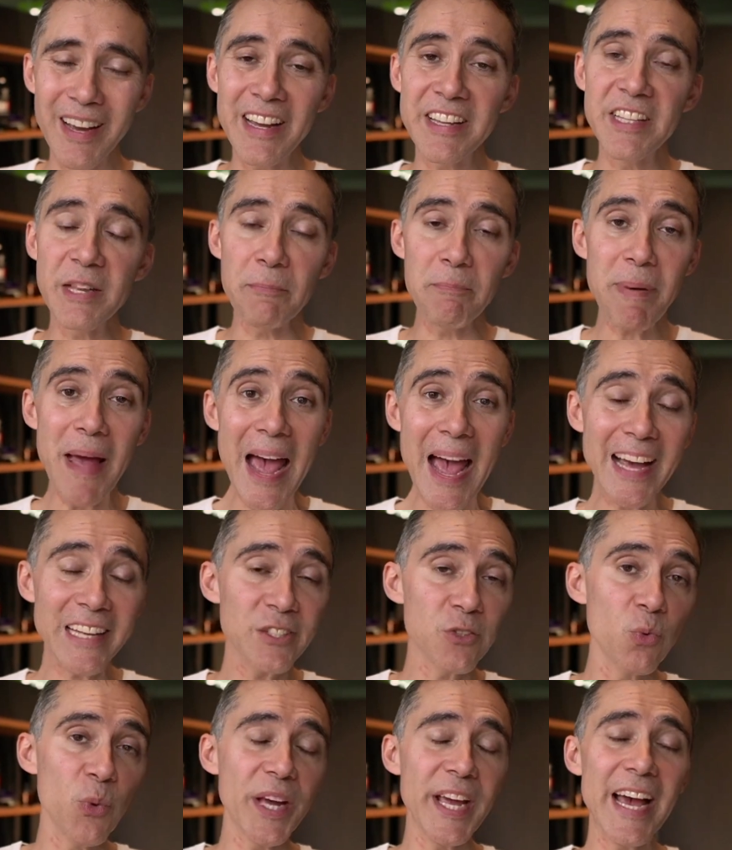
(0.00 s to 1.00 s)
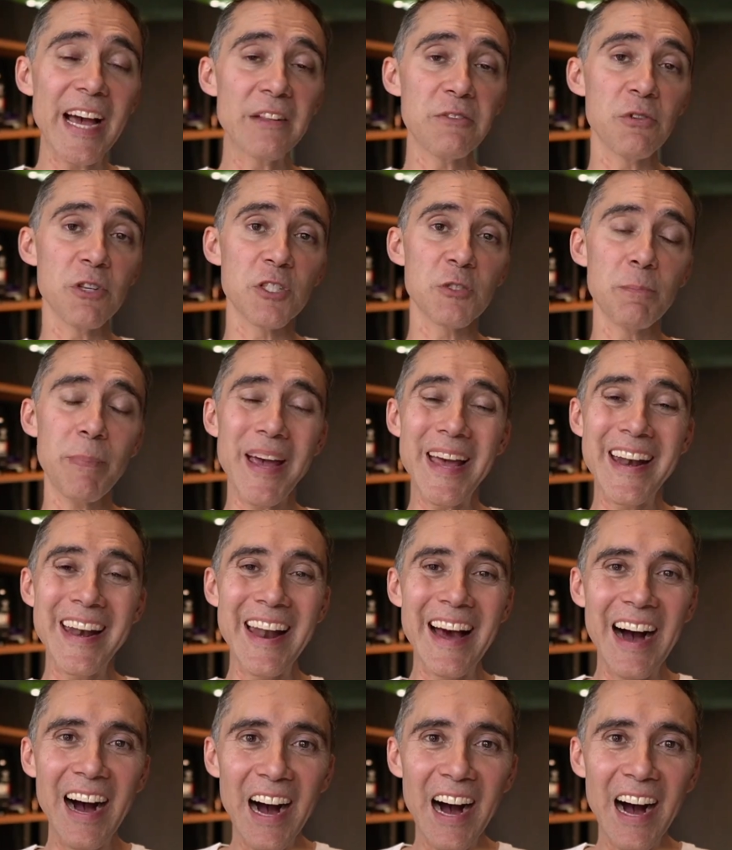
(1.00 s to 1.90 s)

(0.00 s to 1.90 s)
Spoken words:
In the past, we had to spend